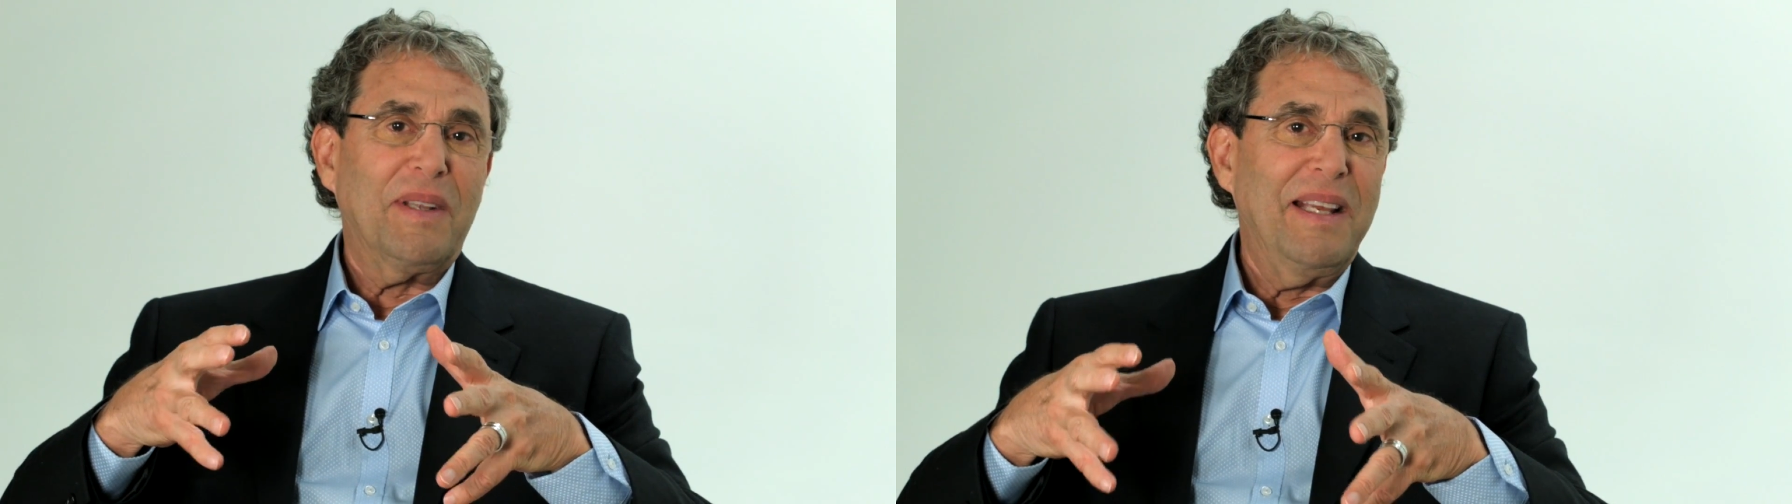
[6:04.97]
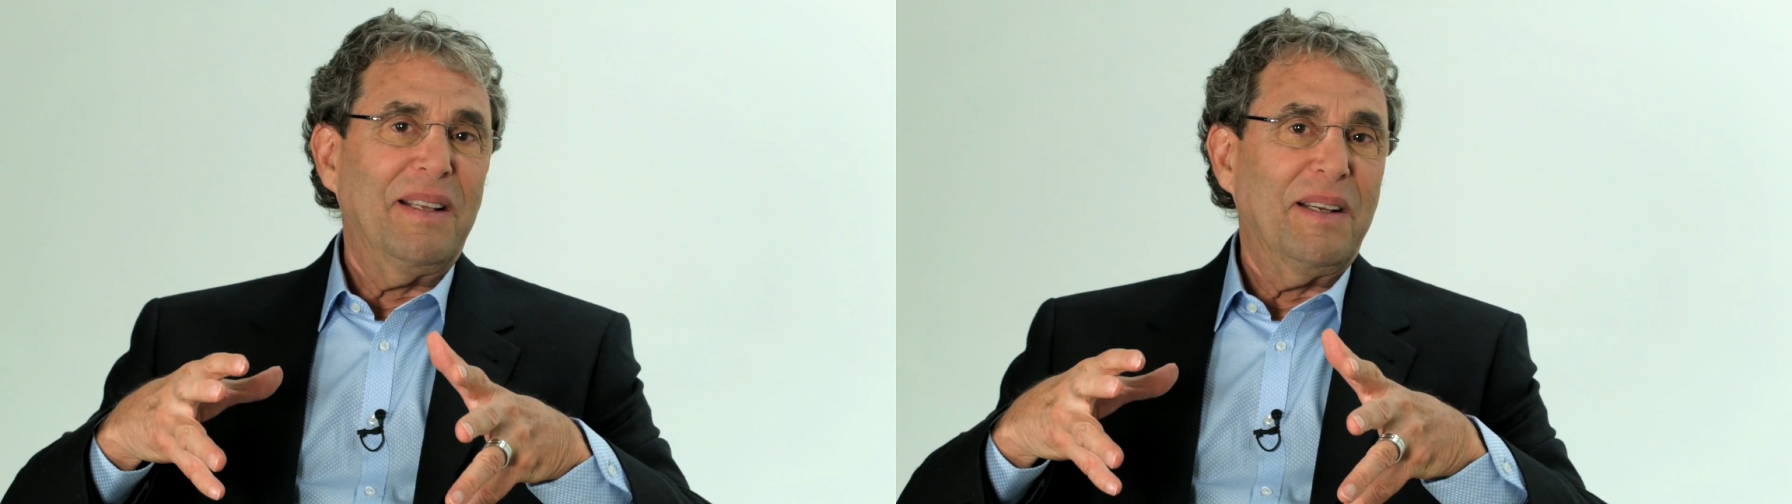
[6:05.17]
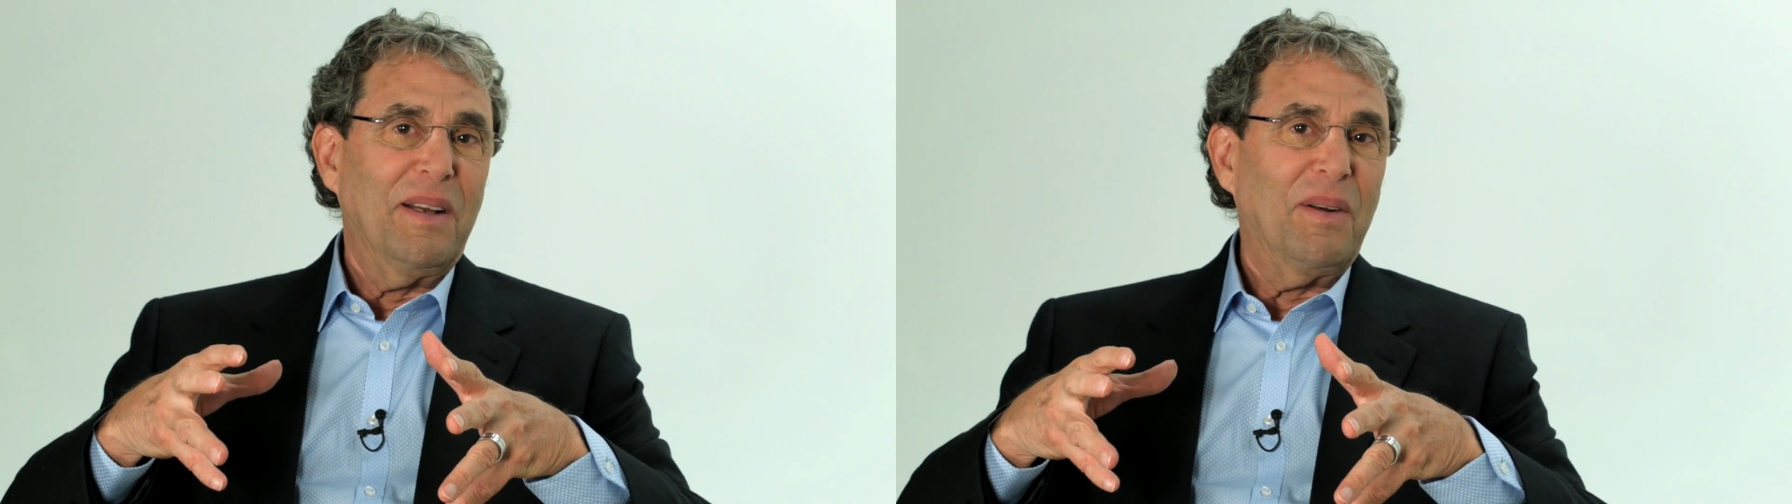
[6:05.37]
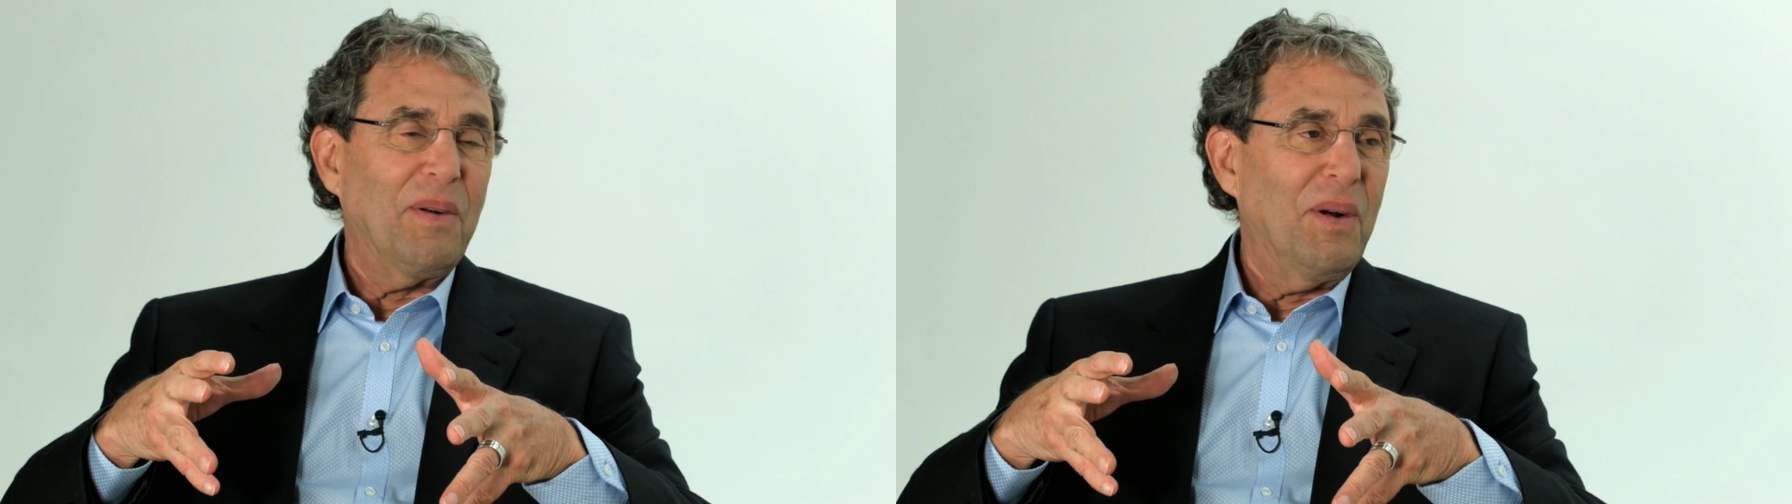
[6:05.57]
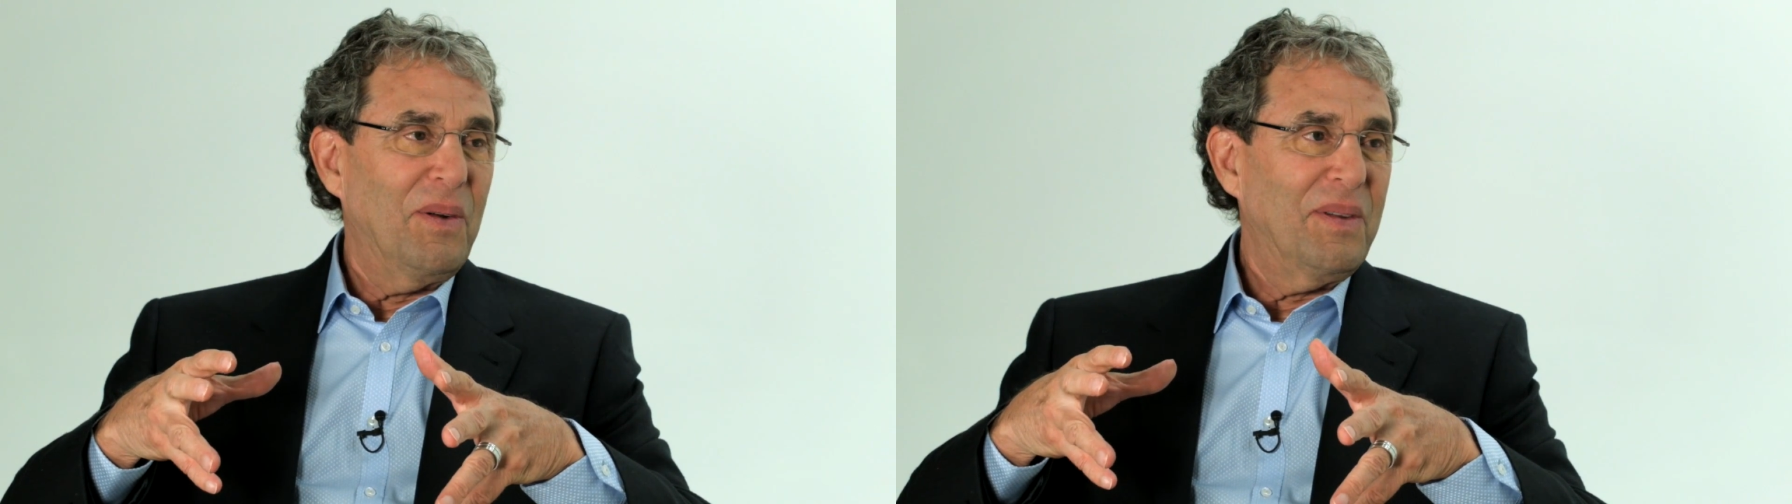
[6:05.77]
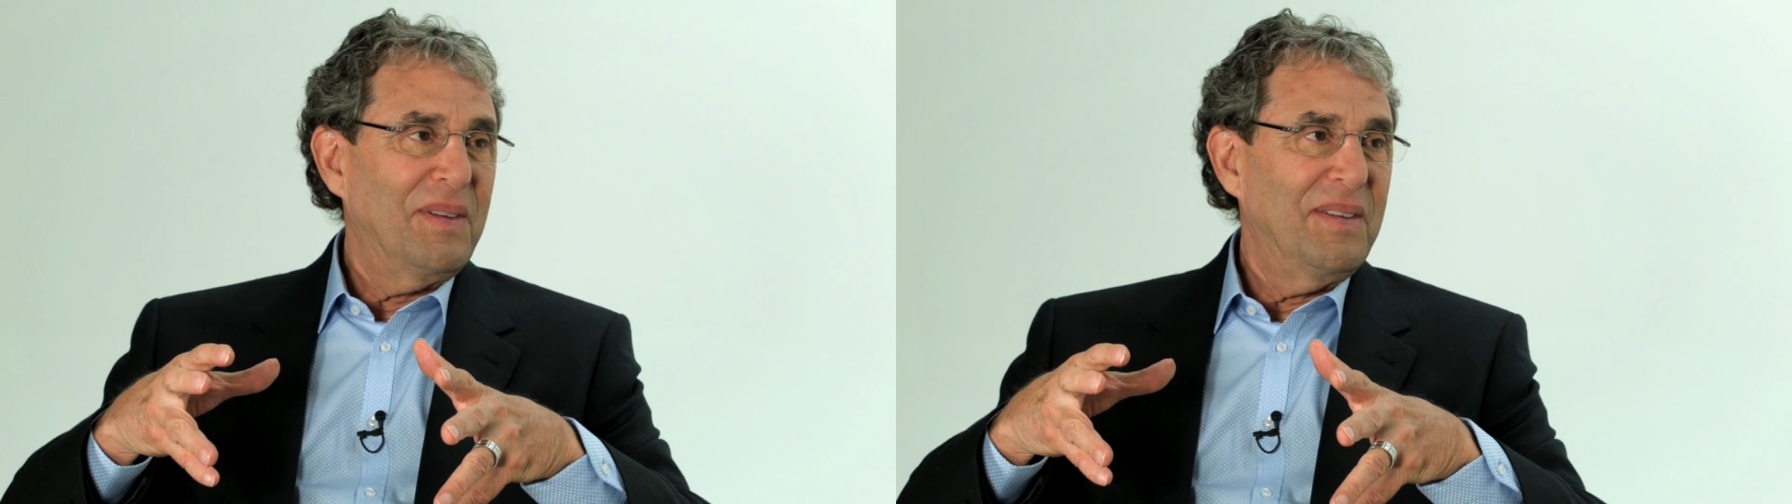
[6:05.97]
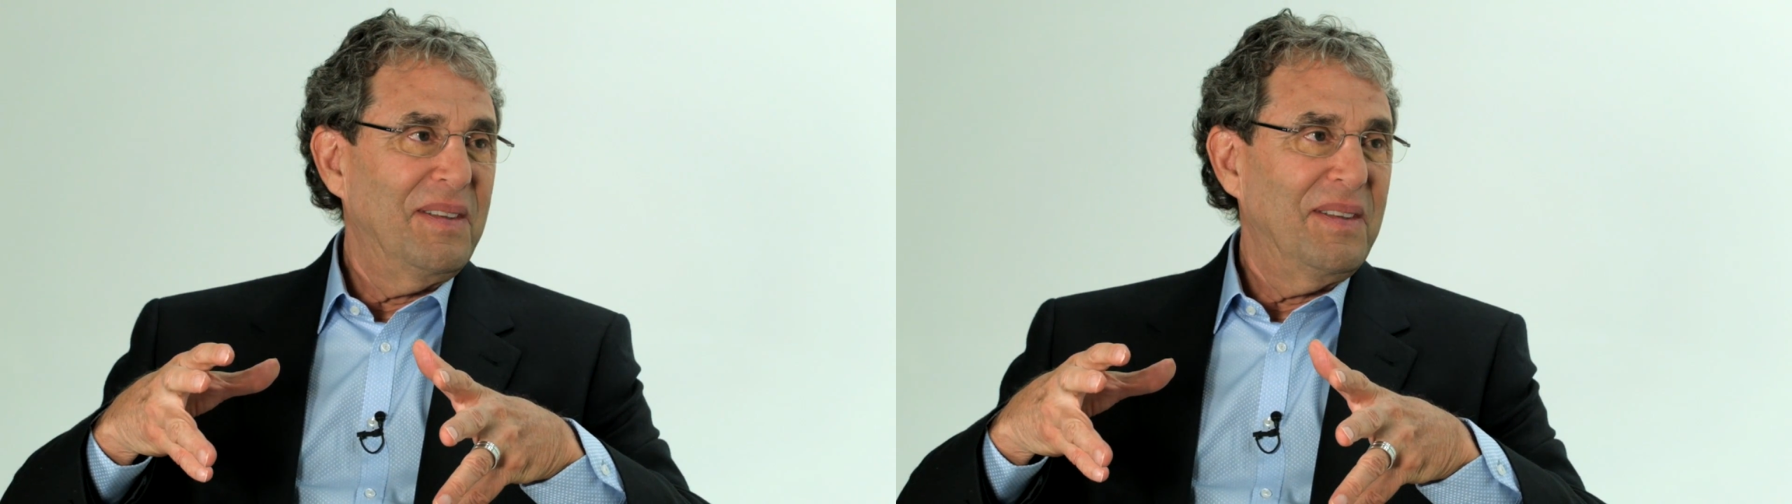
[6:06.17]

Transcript: healing and growth.